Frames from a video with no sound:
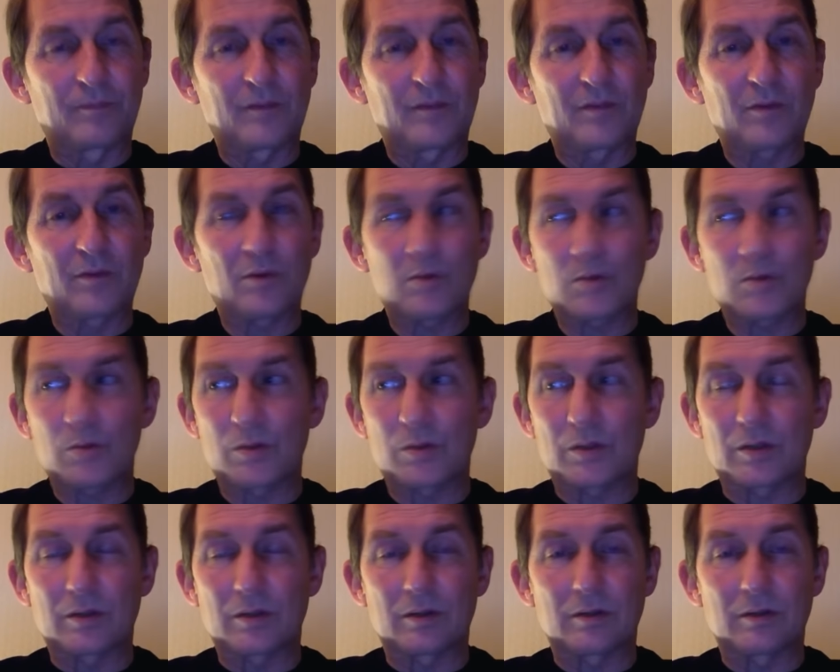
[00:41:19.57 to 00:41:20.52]
Of course we
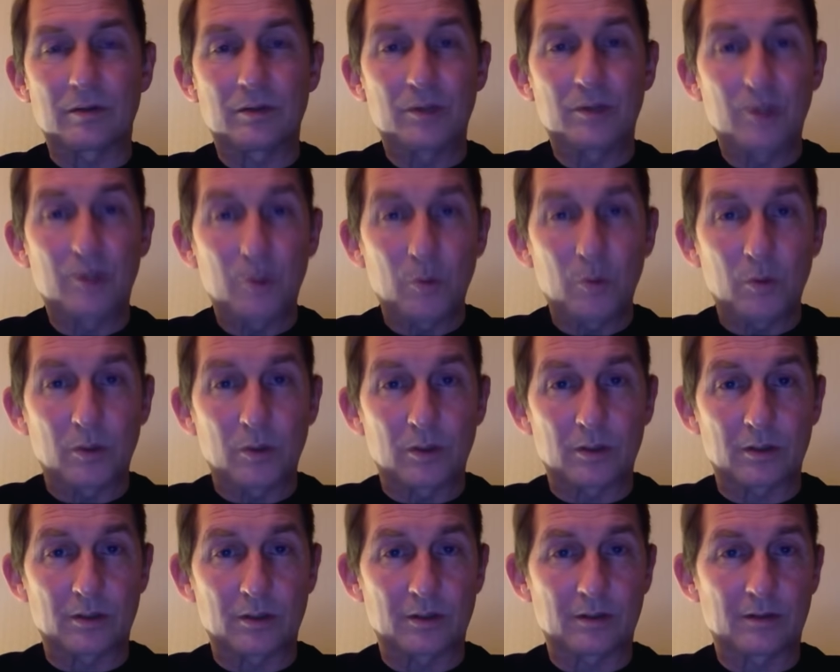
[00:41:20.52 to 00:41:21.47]
do. You would.
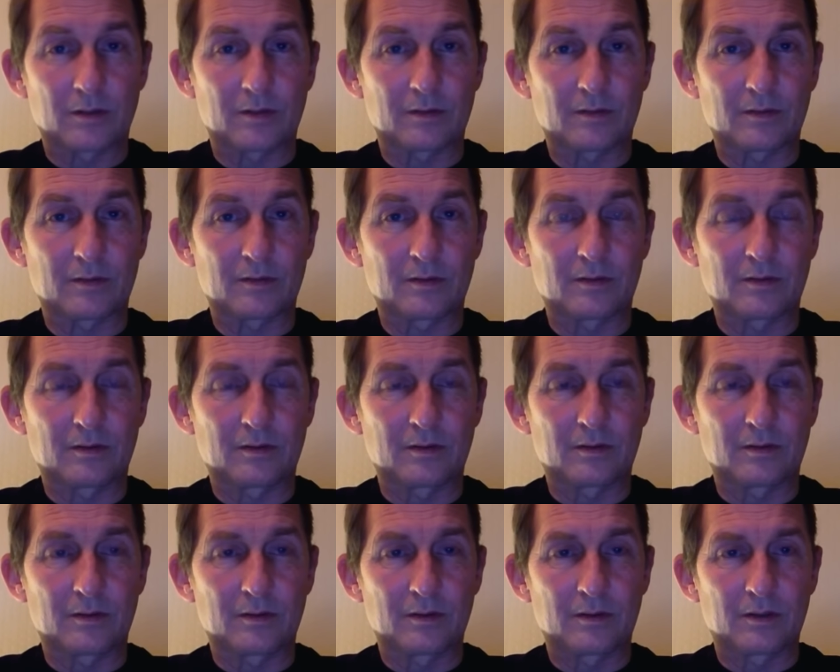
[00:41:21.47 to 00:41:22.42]

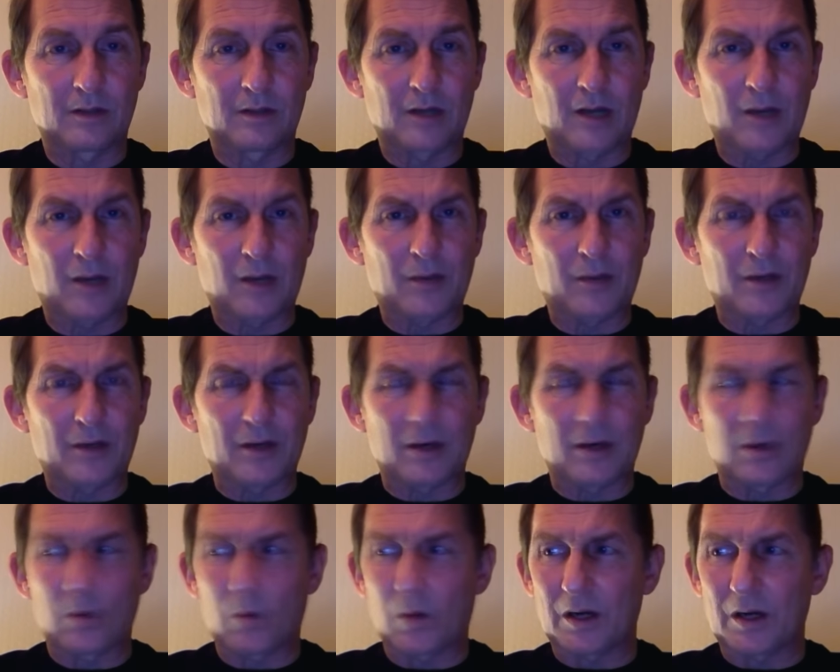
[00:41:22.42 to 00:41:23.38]
I want to know
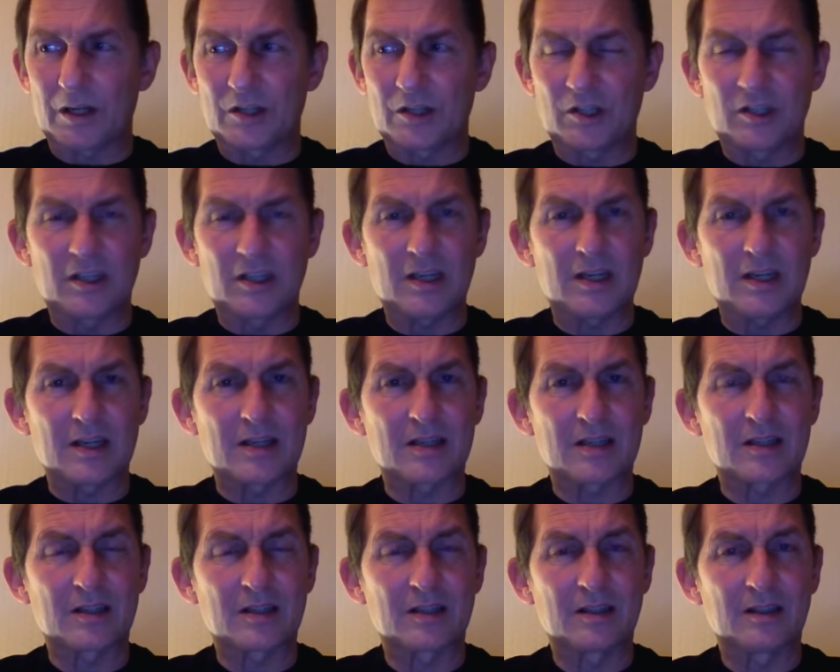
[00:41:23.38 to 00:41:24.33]
why she did
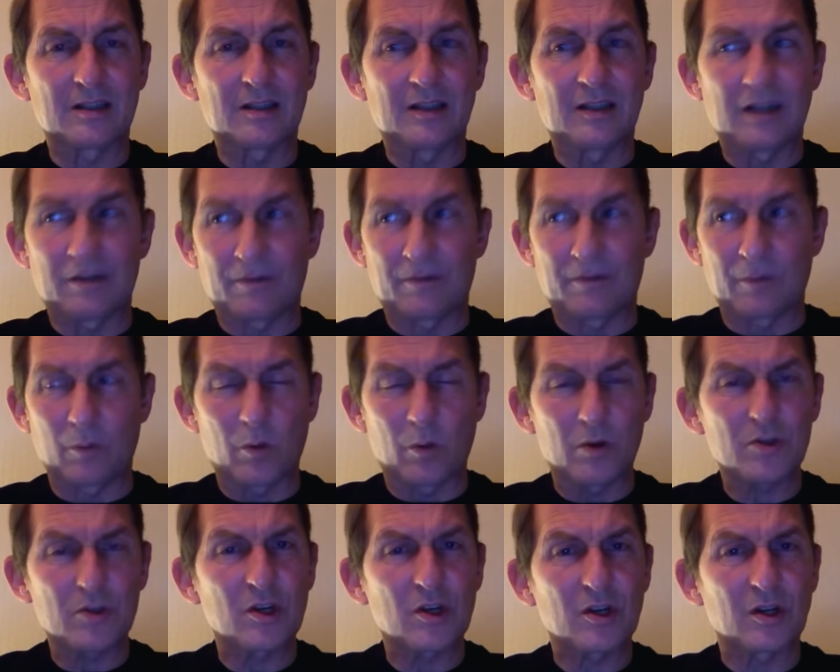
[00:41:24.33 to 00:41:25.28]
it. If it
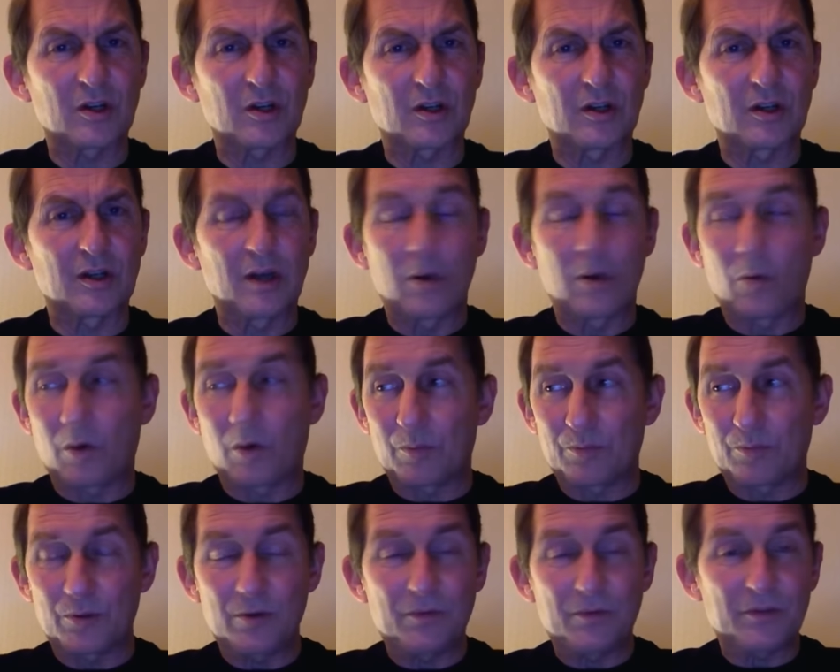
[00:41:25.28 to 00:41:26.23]
was her, what
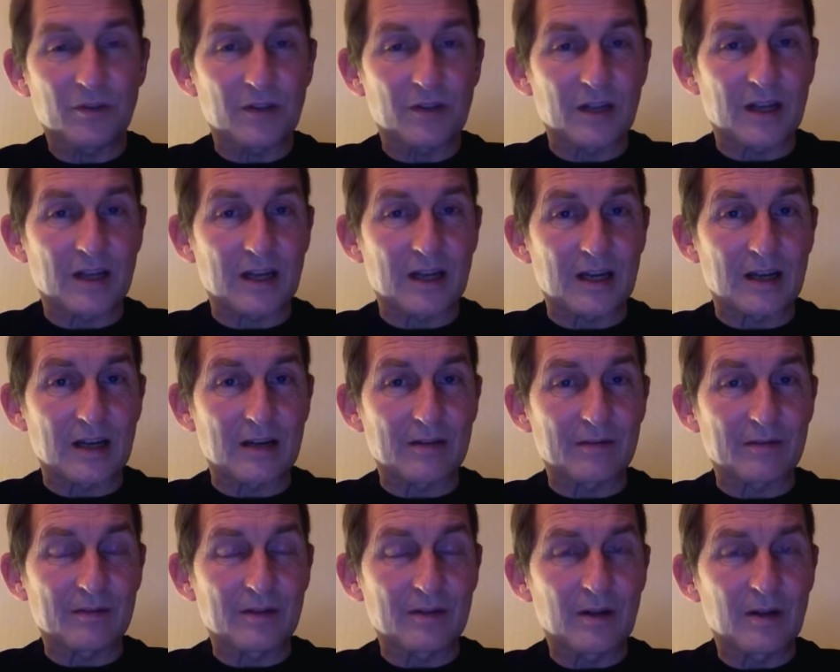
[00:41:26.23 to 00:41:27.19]
proof do they have?
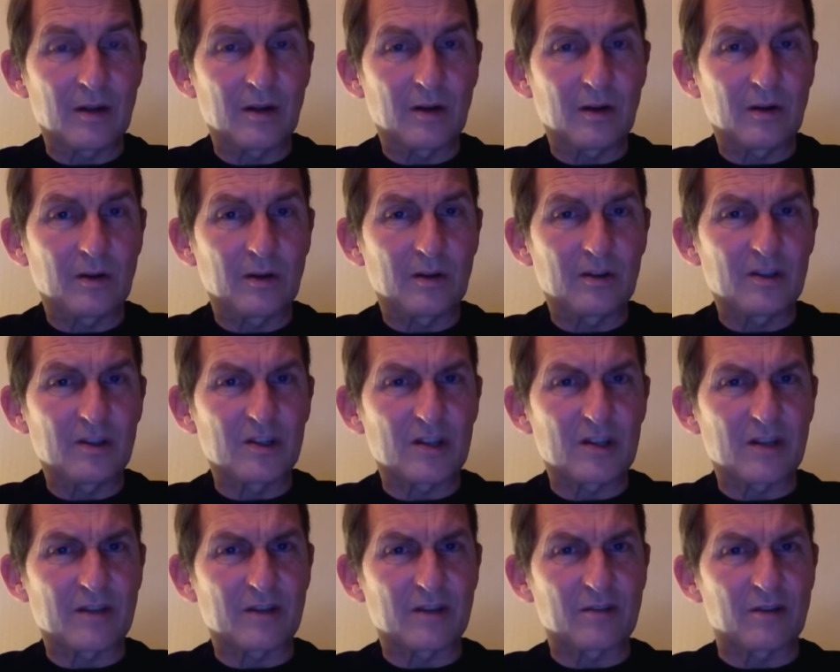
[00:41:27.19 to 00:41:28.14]
Did she
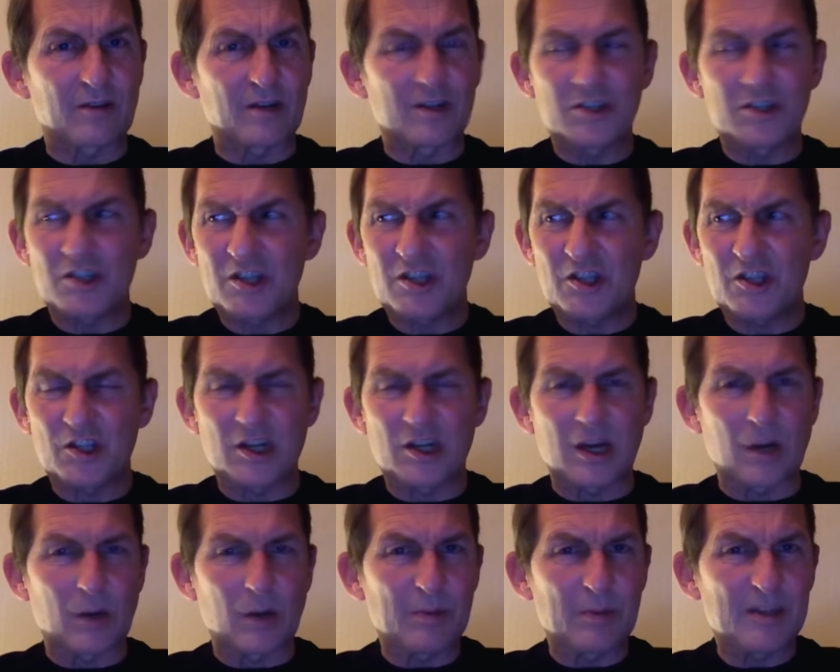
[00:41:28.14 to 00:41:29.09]
have a grudge? Did she
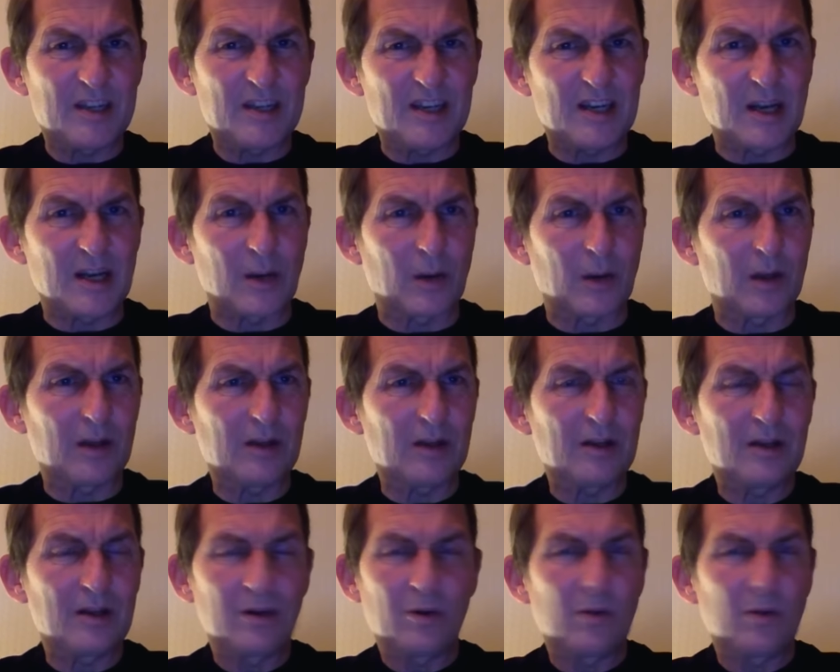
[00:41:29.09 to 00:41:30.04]
know him? Did he know her?
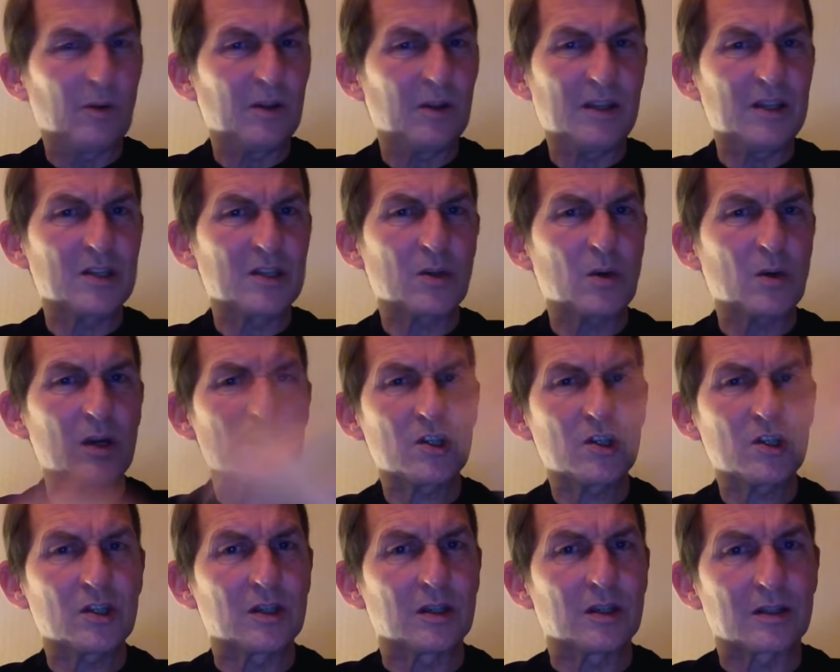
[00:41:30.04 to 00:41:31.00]
All these
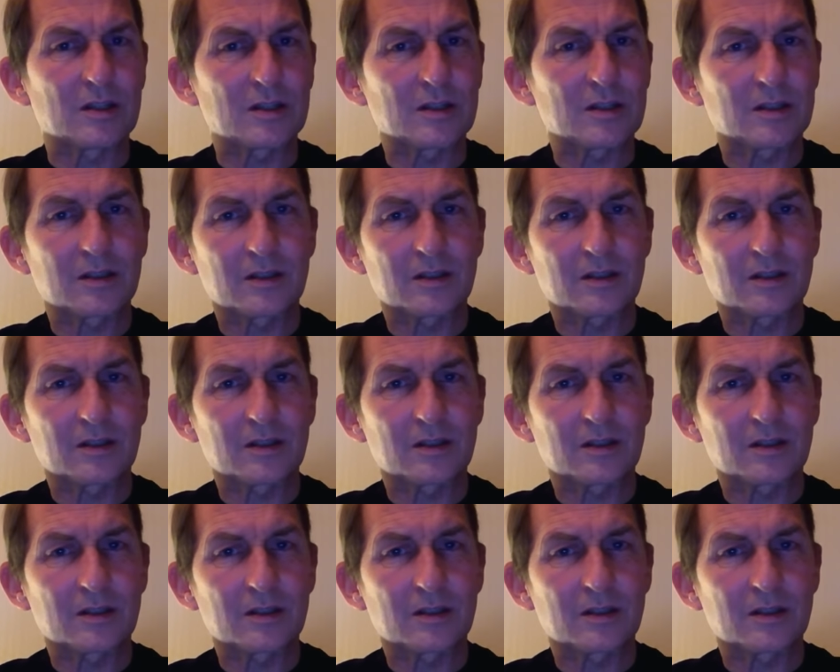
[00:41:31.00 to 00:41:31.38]
questions.